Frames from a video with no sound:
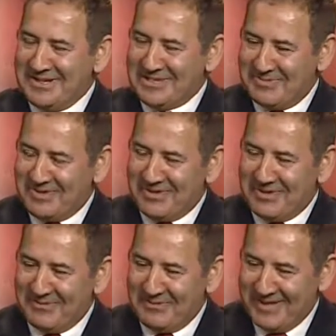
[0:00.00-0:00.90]

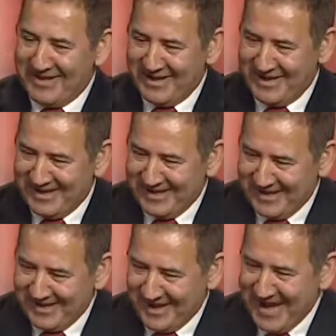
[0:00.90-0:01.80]
become
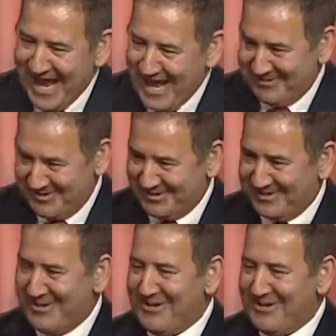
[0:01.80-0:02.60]
a habit